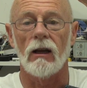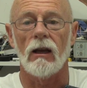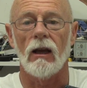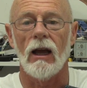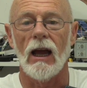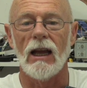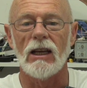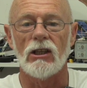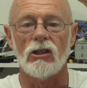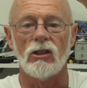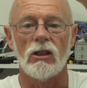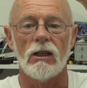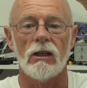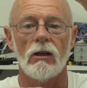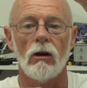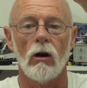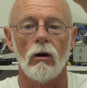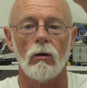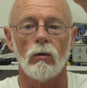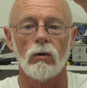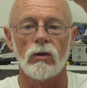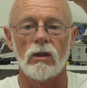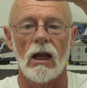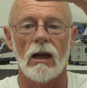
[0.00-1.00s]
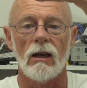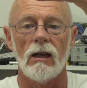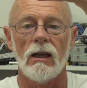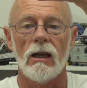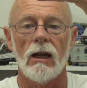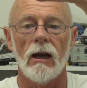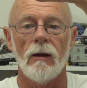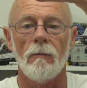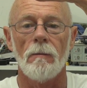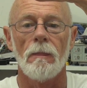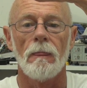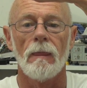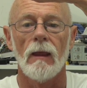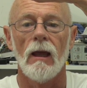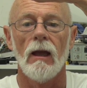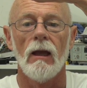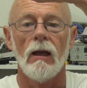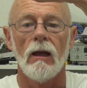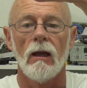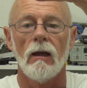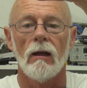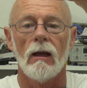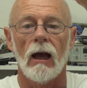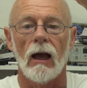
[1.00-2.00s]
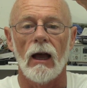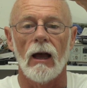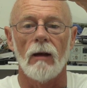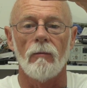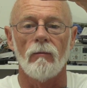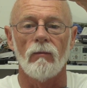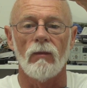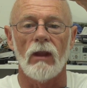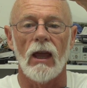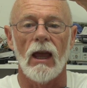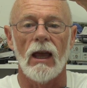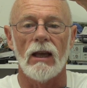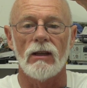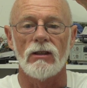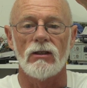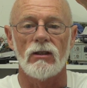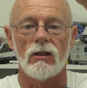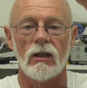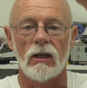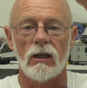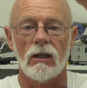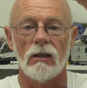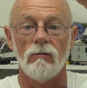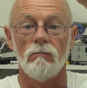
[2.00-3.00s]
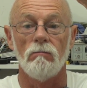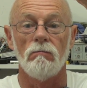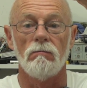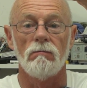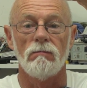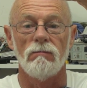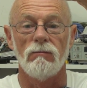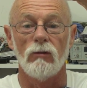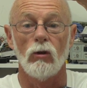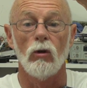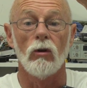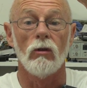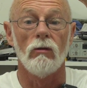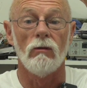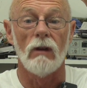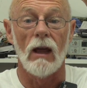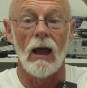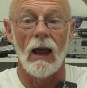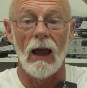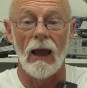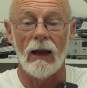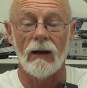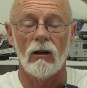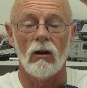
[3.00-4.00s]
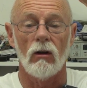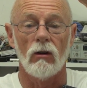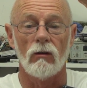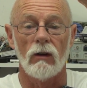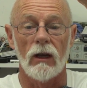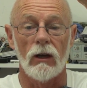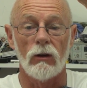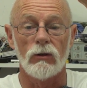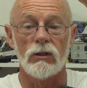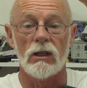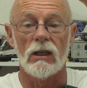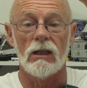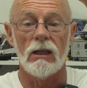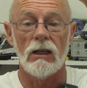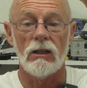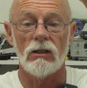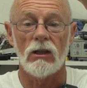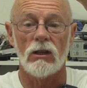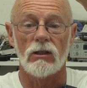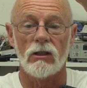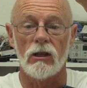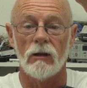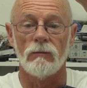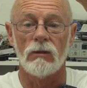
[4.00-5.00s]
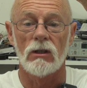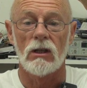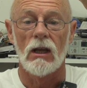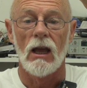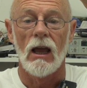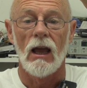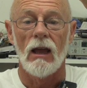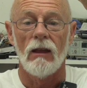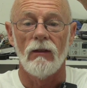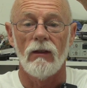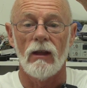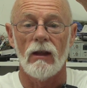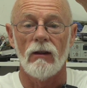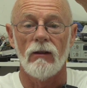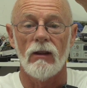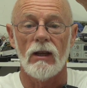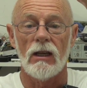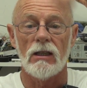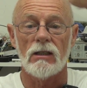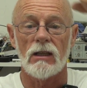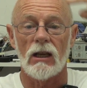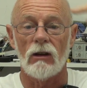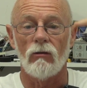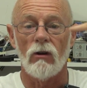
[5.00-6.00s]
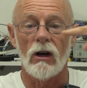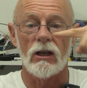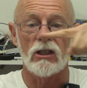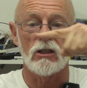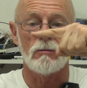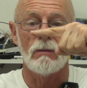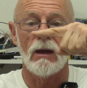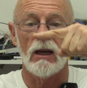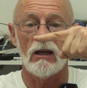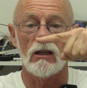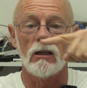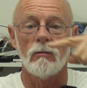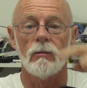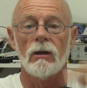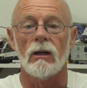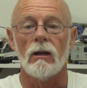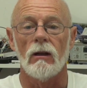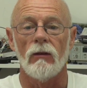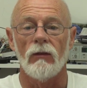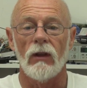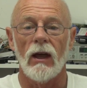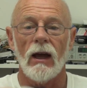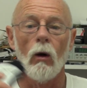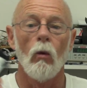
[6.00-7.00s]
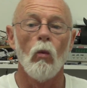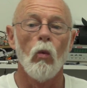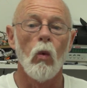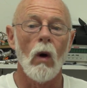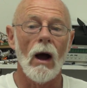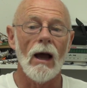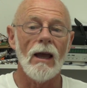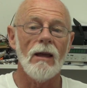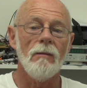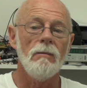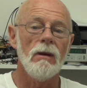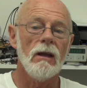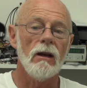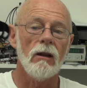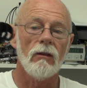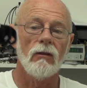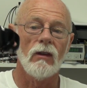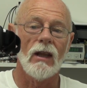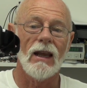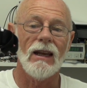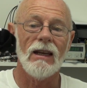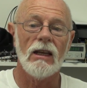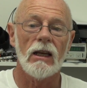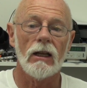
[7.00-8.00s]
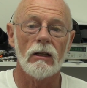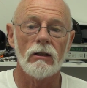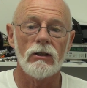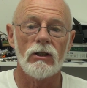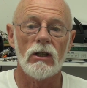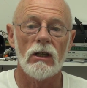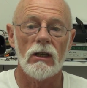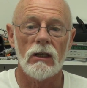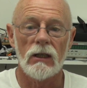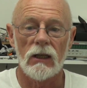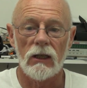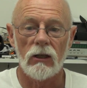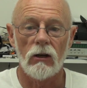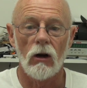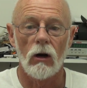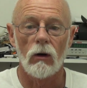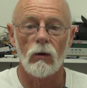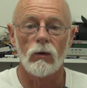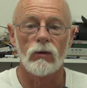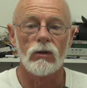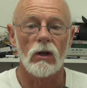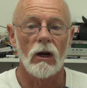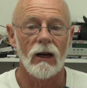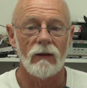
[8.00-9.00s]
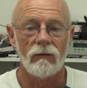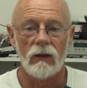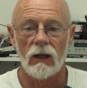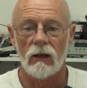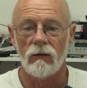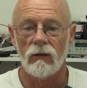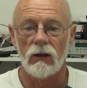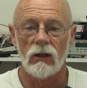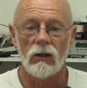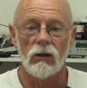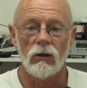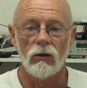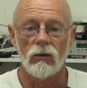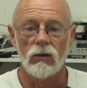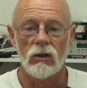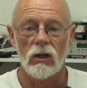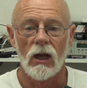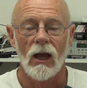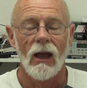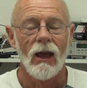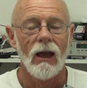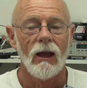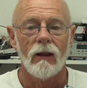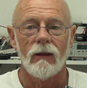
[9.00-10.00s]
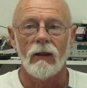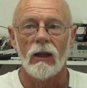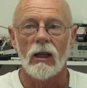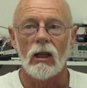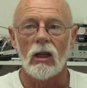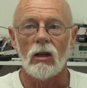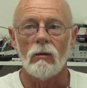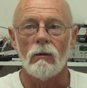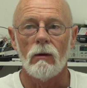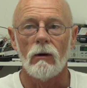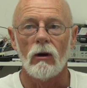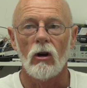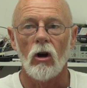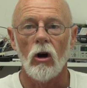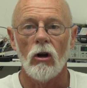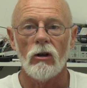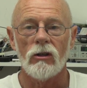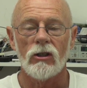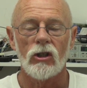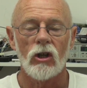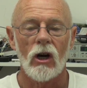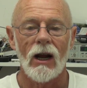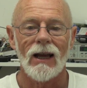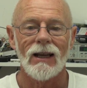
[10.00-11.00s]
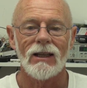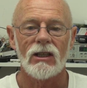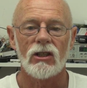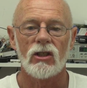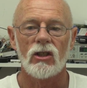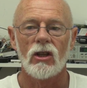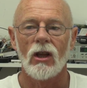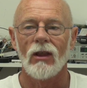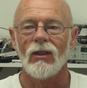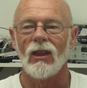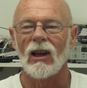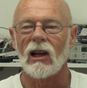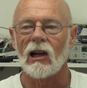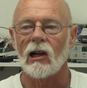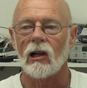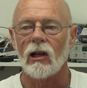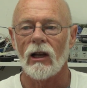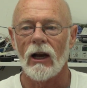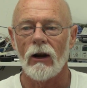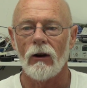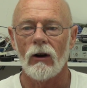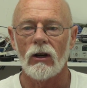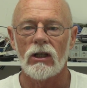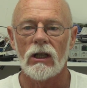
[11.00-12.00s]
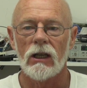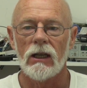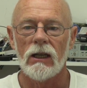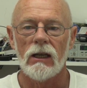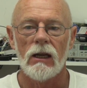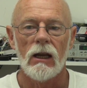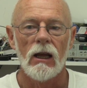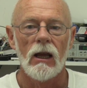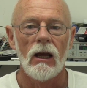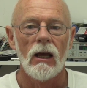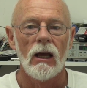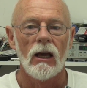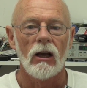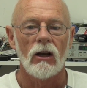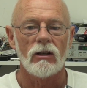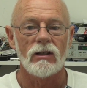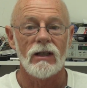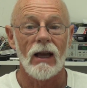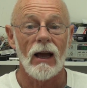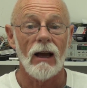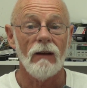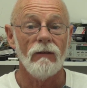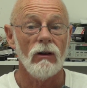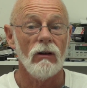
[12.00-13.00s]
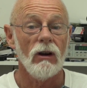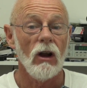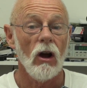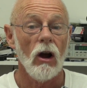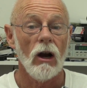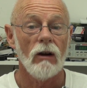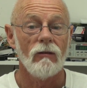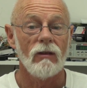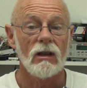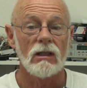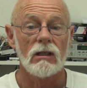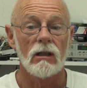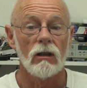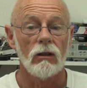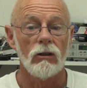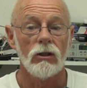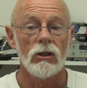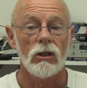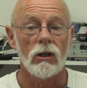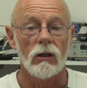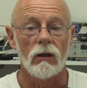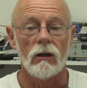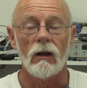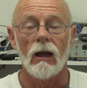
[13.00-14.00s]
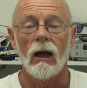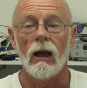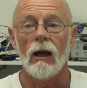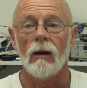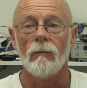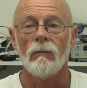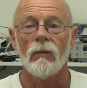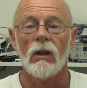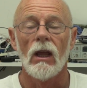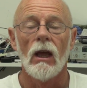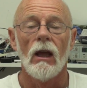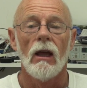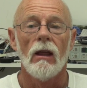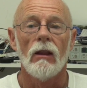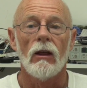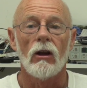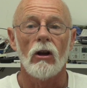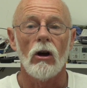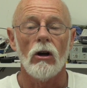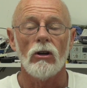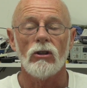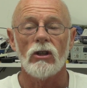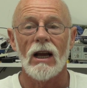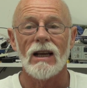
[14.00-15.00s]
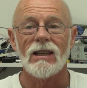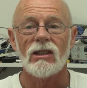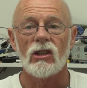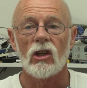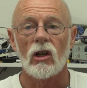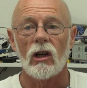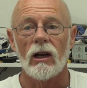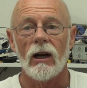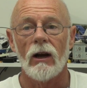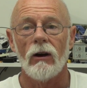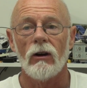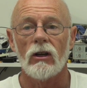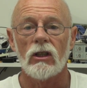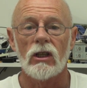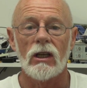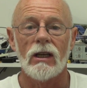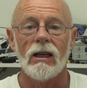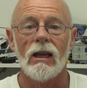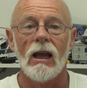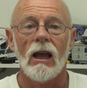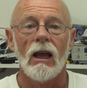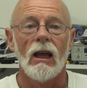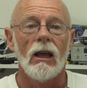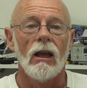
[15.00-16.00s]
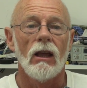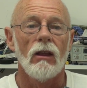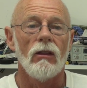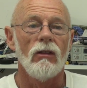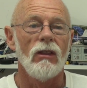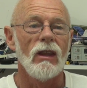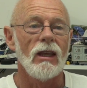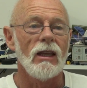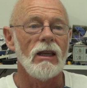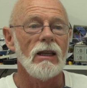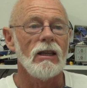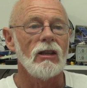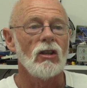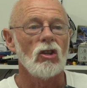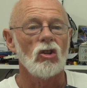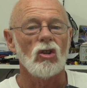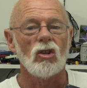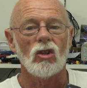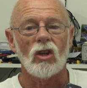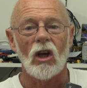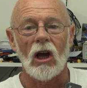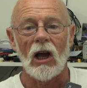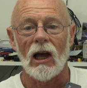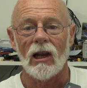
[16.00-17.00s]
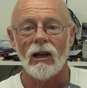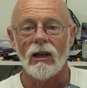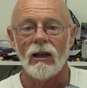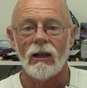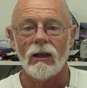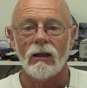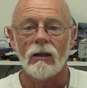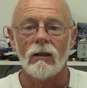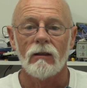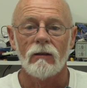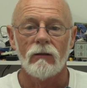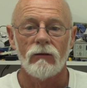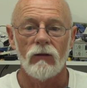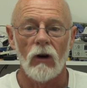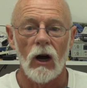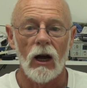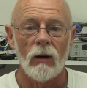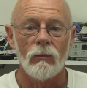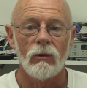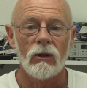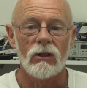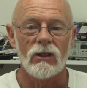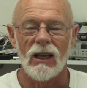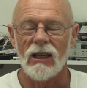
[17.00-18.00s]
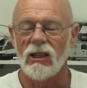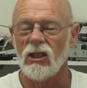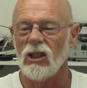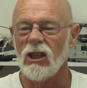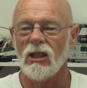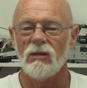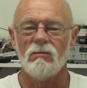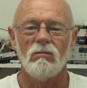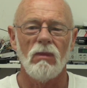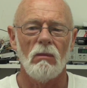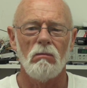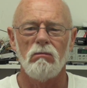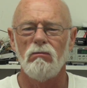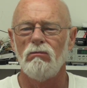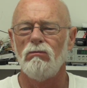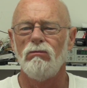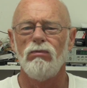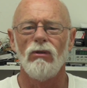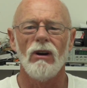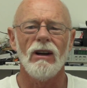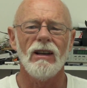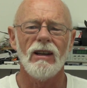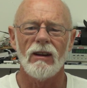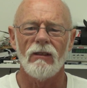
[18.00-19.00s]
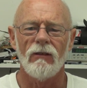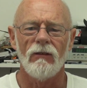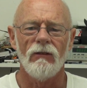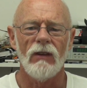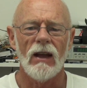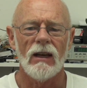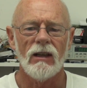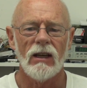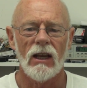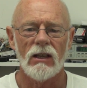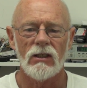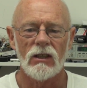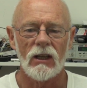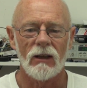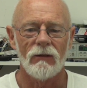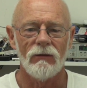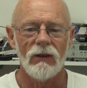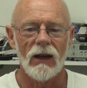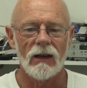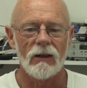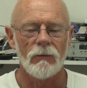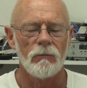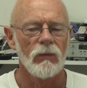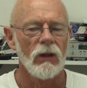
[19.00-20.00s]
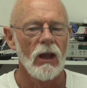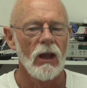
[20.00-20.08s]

HD goggles down here, as the good analog LCD systems, then these are right smack in the middle. They are way better than any LCD goggles I've ever used. The contrast, the clarity, because they are very high resolution. The contrast, the clarity, the color vibrance, it's just brilliant, fantastic. In fact,